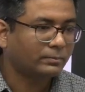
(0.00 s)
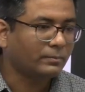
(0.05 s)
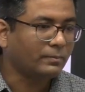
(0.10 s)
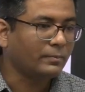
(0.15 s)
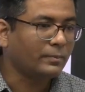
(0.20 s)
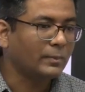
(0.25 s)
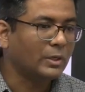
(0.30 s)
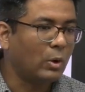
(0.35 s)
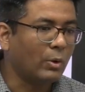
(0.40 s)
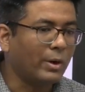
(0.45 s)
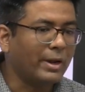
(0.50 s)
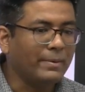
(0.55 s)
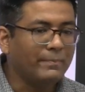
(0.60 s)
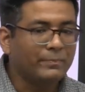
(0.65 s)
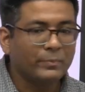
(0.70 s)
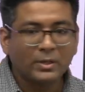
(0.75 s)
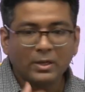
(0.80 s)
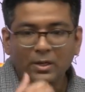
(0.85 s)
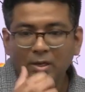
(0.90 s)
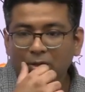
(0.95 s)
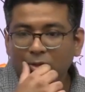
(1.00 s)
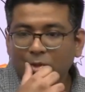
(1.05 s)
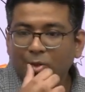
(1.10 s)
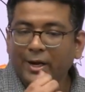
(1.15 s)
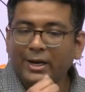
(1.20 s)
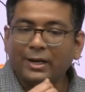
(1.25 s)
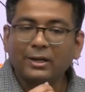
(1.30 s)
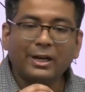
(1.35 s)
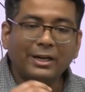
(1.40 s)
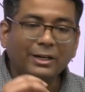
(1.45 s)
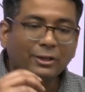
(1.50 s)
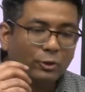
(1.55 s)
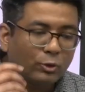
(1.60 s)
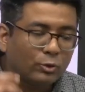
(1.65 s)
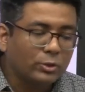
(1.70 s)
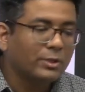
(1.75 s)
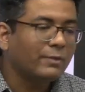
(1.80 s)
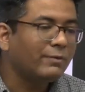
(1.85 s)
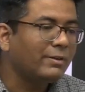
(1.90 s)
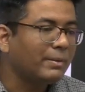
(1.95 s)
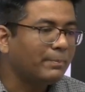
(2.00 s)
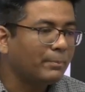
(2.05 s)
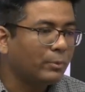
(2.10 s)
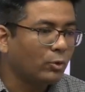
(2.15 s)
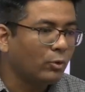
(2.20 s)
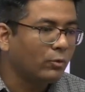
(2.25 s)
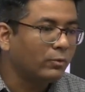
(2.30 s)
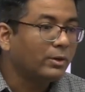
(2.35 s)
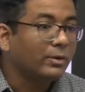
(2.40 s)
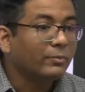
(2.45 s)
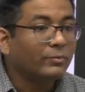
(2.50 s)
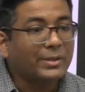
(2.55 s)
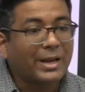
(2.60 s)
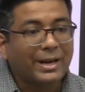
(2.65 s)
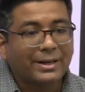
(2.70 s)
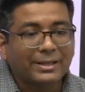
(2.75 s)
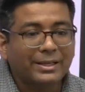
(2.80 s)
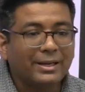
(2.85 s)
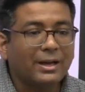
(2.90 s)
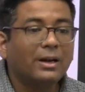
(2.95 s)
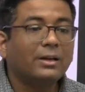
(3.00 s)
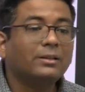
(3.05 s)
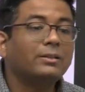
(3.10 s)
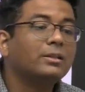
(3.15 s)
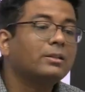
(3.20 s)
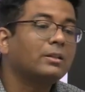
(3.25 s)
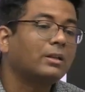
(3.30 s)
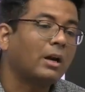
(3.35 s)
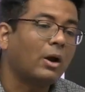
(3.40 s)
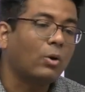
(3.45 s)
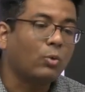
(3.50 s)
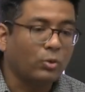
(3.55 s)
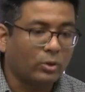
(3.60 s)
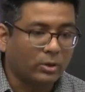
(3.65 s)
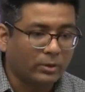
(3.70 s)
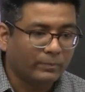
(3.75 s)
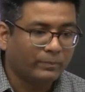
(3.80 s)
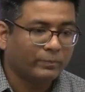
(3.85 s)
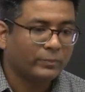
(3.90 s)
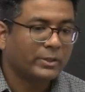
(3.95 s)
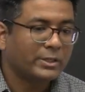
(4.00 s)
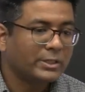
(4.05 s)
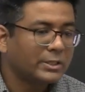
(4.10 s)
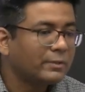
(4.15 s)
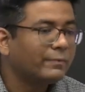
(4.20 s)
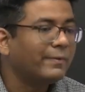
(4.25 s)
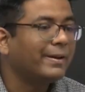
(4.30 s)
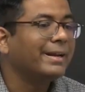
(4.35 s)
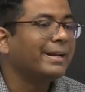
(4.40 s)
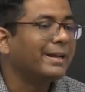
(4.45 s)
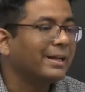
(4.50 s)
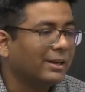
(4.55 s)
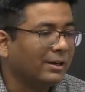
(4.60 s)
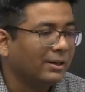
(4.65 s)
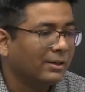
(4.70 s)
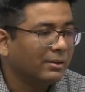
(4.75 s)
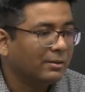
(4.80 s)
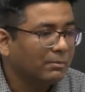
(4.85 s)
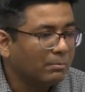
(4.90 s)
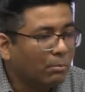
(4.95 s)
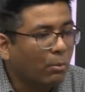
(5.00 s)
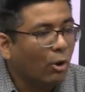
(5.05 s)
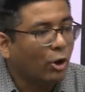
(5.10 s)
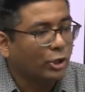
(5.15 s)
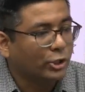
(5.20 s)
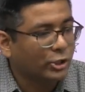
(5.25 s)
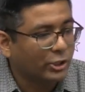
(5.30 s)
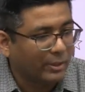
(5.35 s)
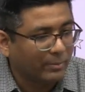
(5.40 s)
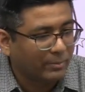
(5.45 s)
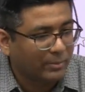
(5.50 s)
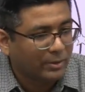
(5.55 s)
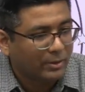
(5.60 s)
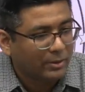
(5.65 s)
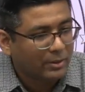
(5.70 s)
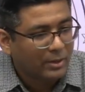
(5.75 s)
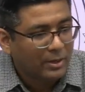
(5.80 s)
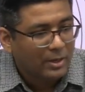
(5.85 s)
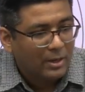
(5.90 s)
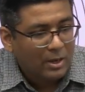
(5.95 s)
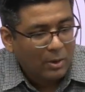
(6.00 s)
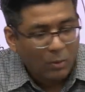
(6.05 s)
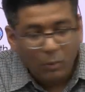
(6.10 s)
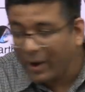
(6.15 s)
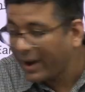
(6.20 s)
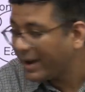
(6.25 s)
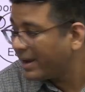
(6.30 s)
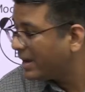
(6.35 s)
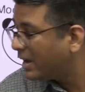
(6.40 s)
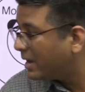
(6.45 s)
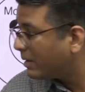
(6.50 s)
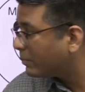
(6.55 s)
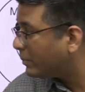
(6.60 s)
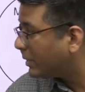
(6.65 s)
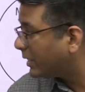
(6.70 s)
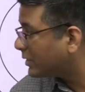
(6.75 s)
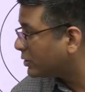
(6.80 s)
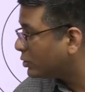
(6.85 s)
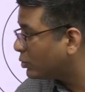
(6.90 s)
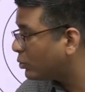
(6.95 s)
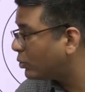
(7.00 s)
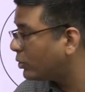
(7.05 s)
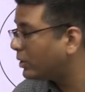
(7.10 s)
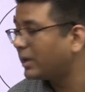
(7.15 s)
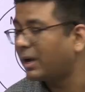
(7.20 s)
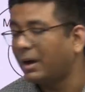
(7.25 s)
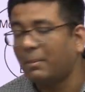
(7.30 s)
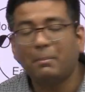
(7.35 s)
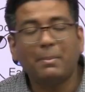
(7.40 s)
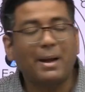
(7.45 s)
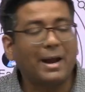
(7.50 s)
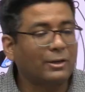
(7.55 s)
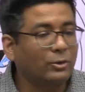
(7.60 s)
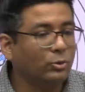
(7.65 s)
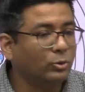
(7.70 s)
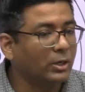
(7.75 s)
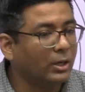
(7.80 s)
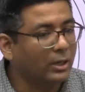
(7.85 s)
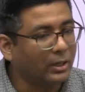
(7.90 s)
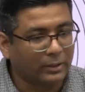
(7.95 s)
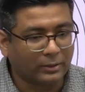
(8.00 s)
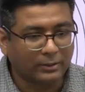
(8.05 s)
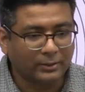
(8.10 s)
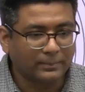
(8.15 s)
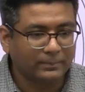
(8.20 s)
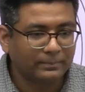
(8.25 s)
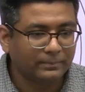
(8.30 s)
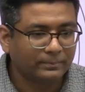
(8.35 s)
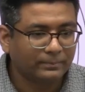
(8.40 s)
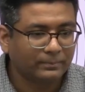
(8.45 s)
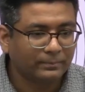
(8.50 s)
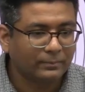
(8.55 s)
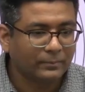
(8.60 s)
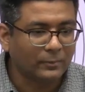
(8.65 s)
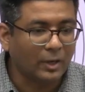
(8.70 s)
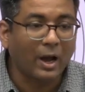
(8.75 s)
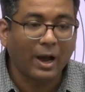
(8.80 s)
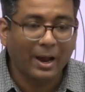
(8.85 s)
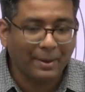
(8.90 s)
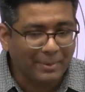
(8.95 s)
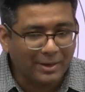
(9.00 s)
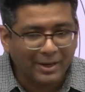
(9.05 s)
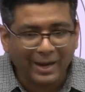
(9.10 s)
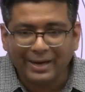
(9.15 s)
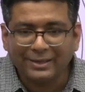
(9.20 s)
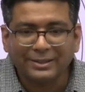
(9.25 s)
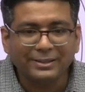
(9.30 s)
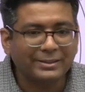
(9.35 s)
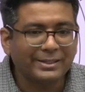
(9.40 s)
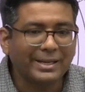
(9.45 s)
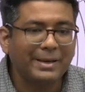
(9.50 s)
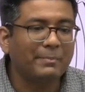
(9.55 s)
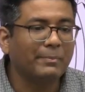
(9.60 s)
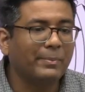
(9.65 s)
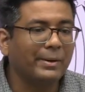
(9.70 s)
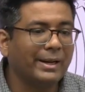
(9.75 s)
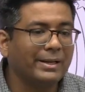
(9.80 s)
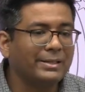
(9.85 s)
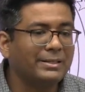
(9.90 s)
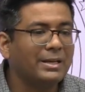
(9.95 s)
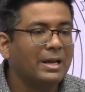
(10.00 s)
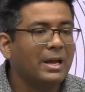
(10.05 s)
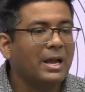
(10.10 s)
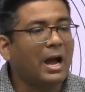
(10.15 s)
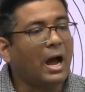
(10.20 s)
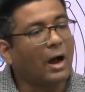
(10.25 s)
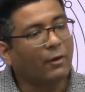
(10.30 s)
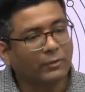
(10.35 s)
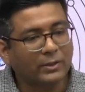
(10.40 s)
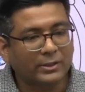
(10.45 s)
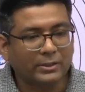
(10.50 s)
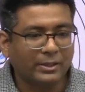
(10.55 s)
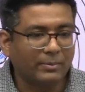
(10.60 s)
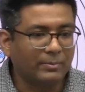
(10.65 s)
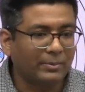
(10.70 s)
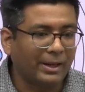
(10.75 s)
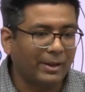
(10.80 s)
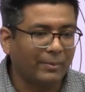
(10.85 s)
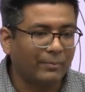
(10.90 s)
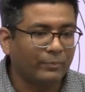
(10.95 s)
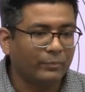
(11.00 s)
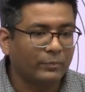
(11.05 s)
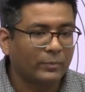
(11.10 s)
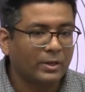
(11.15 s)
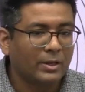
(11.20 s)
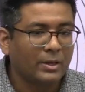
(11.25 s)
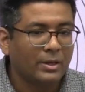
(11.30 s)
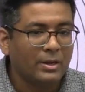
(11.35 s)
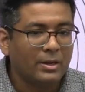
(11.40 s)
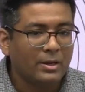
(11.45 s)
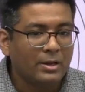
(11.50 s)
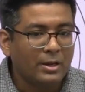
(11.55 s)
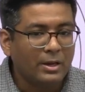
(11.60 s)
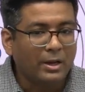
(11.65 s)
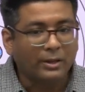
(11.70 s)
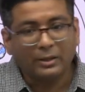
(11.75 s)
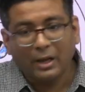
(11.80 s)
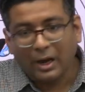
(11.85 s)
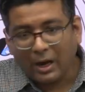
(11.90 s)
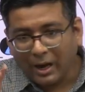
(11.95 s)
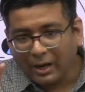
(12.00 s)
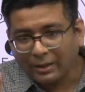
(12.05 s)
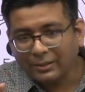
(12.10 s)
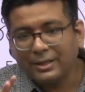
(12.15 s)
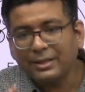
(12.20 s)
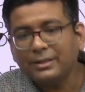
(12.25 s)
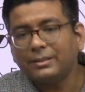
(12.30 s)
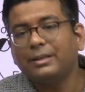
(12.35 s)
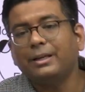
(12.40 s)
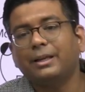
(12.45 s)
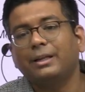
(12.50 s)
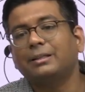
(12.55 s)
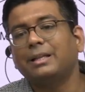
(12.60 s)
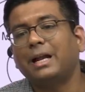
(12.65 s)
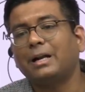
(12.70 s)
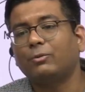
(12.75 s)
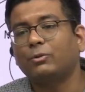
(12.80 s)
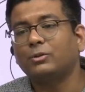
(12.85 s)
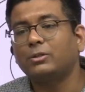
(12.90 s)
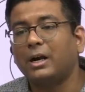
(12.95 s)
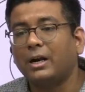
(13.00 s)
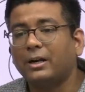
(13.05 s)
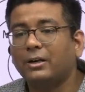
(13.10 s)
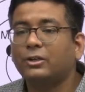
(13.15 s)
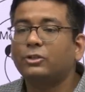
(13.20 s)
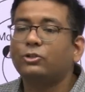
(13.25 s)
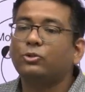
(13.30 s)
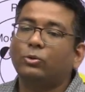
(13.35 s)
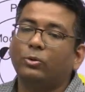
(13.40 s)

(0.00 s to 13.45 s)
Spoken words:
Okay, so it conclusively proved that the earth is round, spherical, ball shaped. Why? Because you could come back to the earth, I mean at the same place after some time. The other thing that was understood